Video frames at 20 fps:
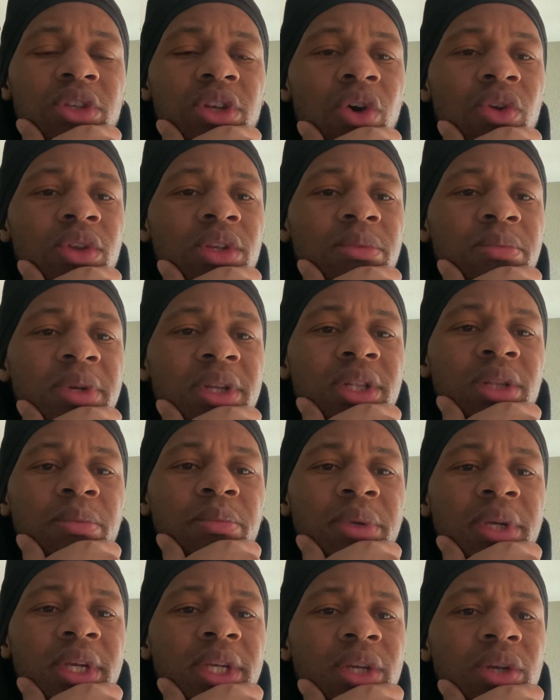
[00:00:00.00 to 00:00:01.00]
only meant to
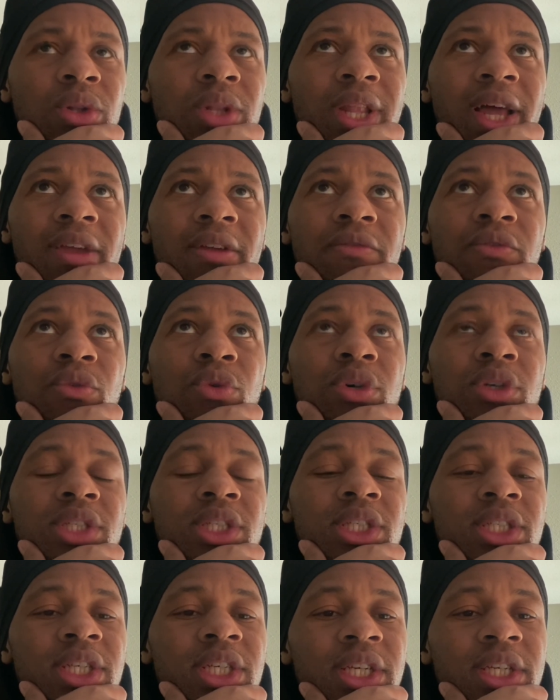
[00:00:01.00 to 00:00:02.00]
be in your life for a
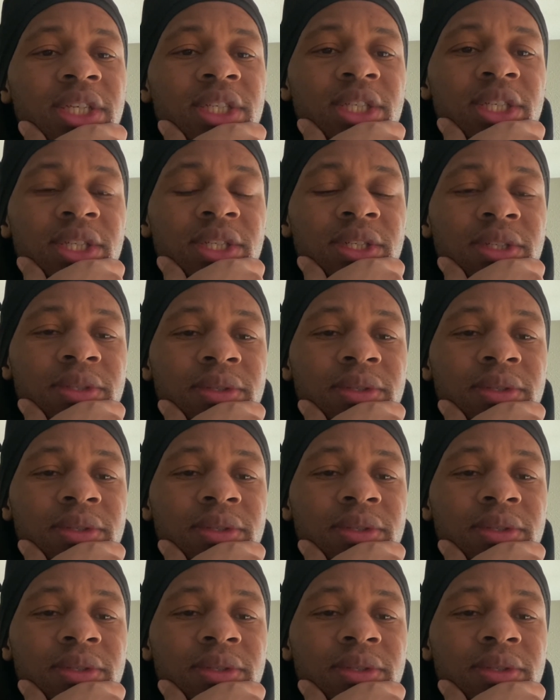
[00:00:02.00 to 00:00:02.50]
season.